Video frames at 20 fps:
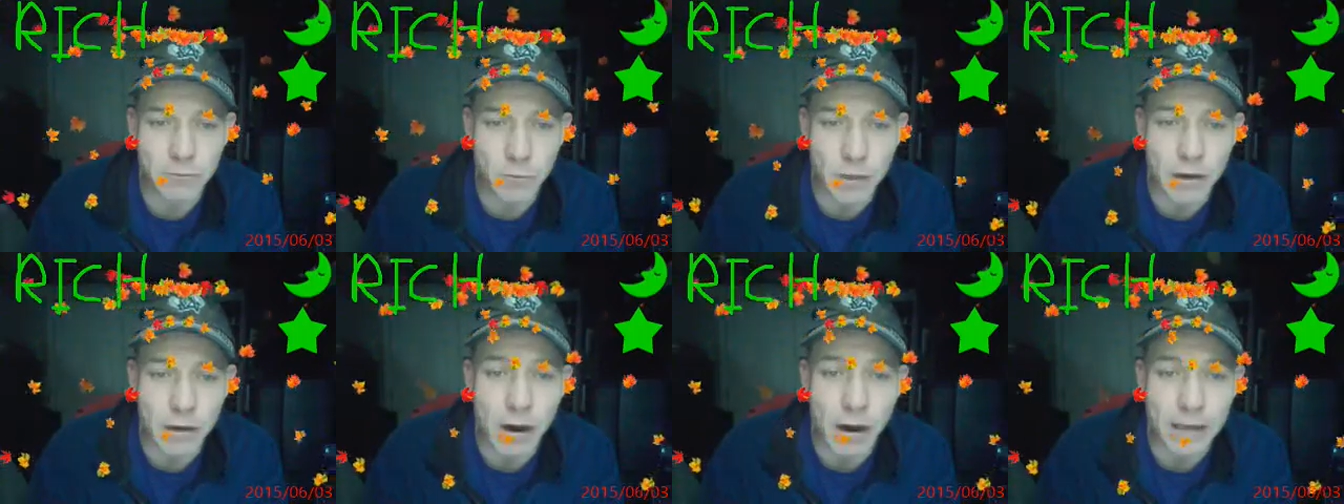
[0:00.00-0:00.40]

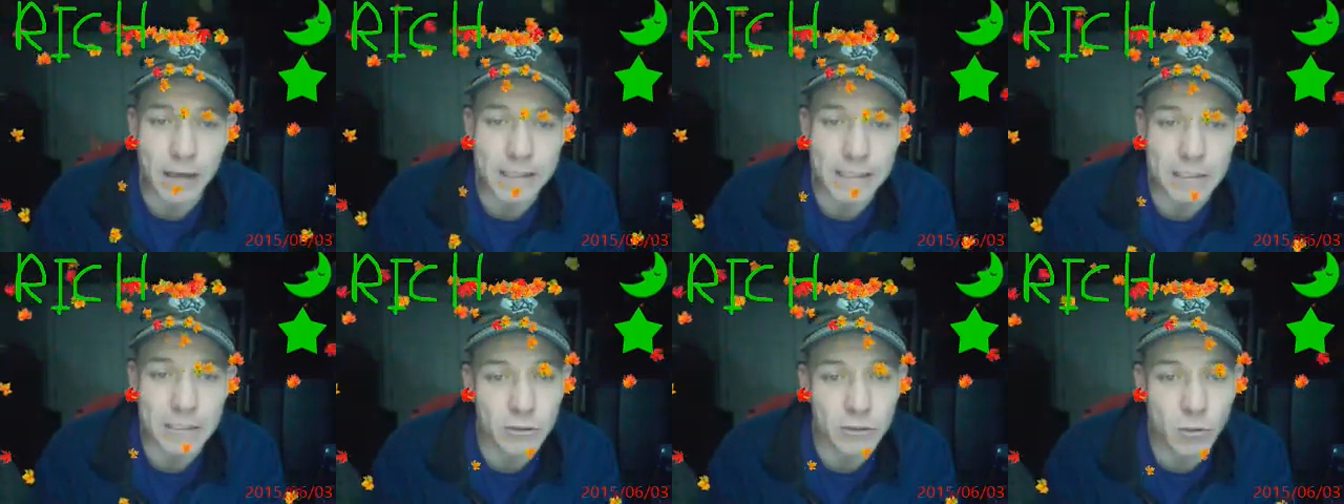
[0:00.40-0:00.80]
We're on
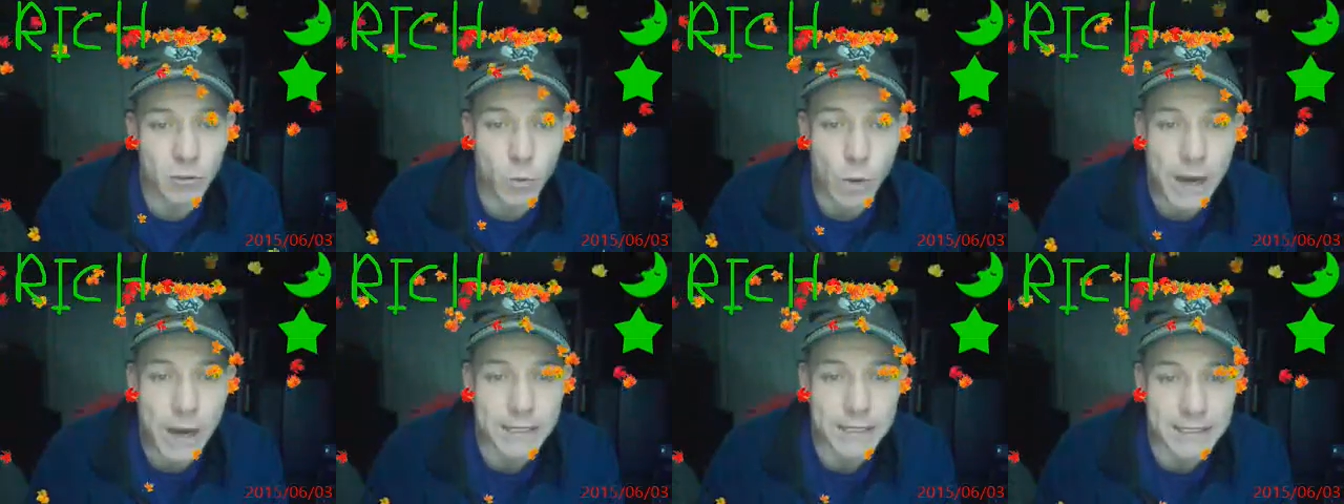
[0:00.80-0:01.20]
it the
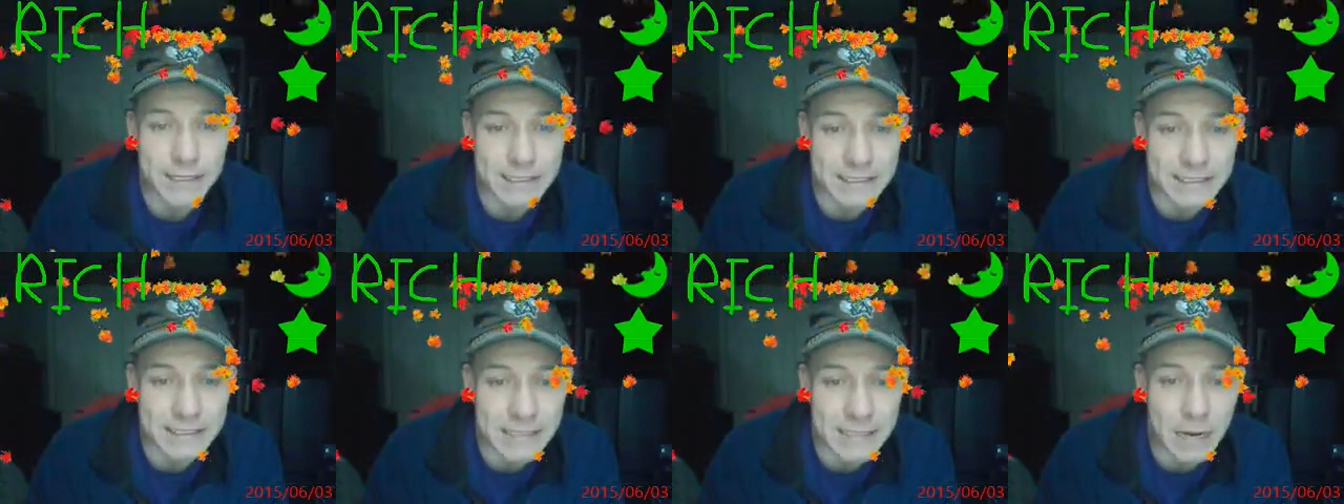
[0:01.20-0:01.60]
way to
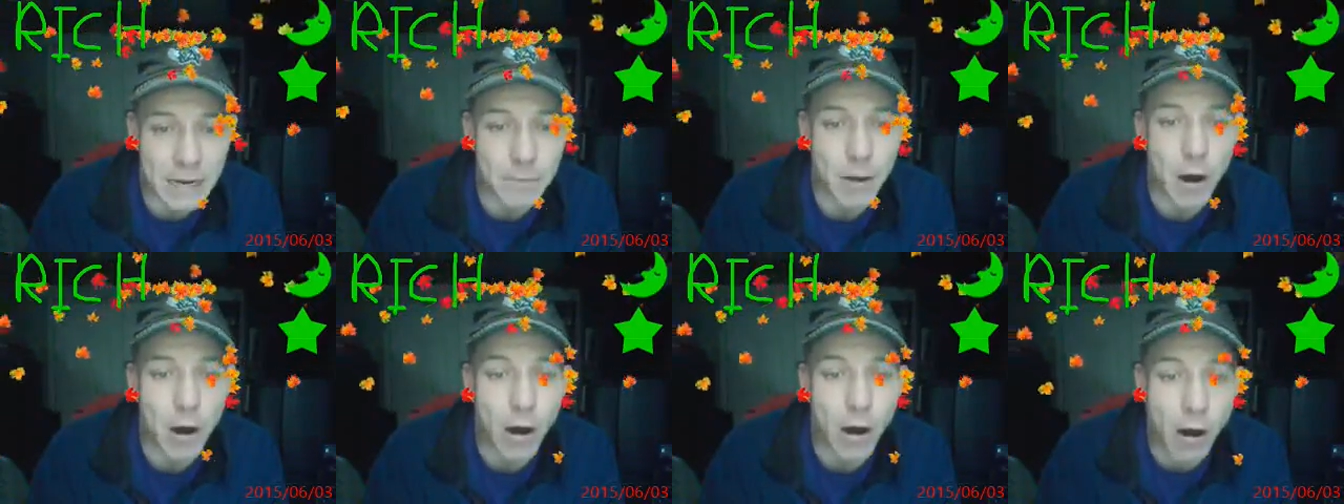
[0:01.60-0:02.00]

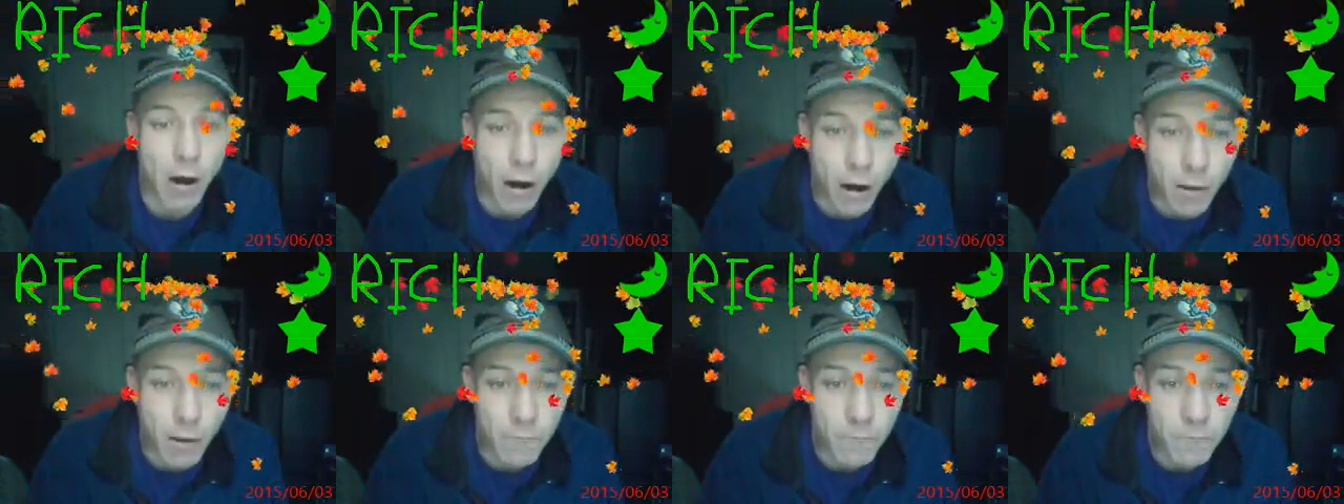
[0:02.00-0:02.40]
summer,
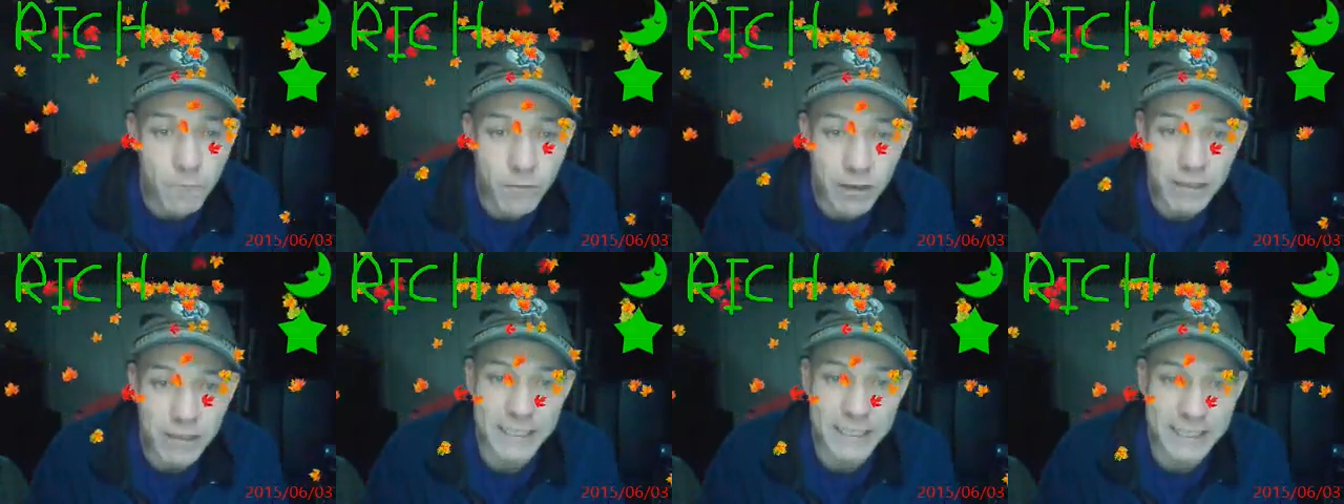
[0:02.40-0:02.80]

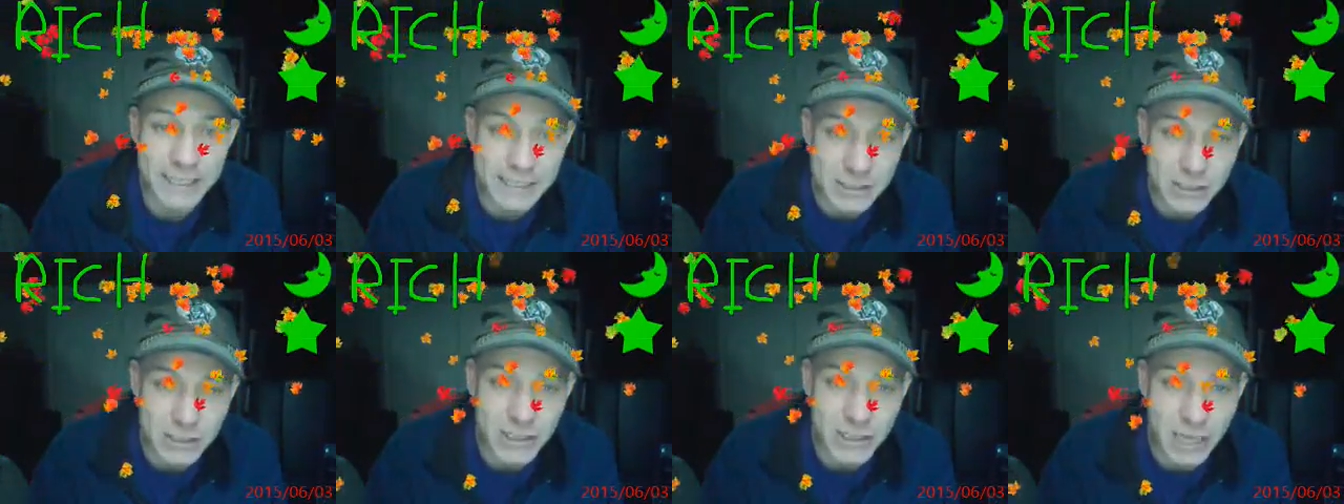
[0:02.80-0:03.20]
hopefully,
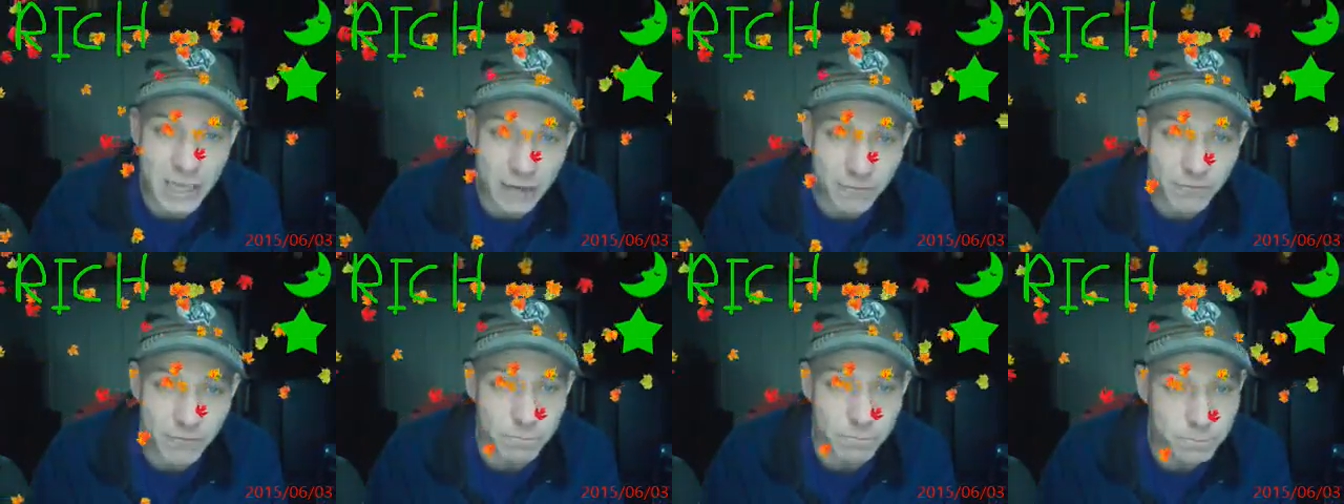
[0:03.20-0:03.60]
and
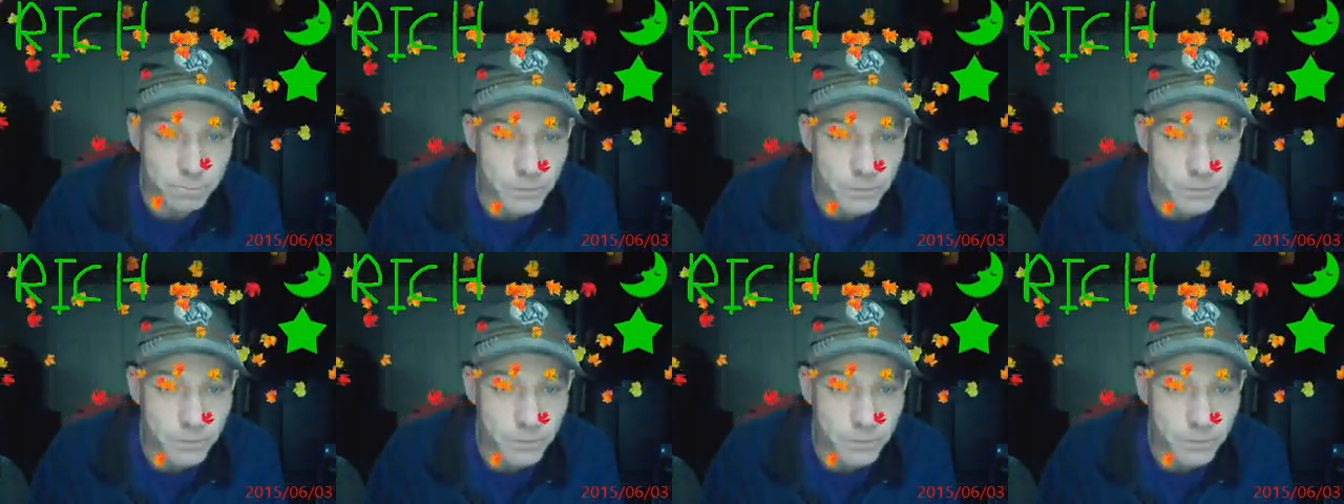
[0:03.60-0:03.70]
stuff.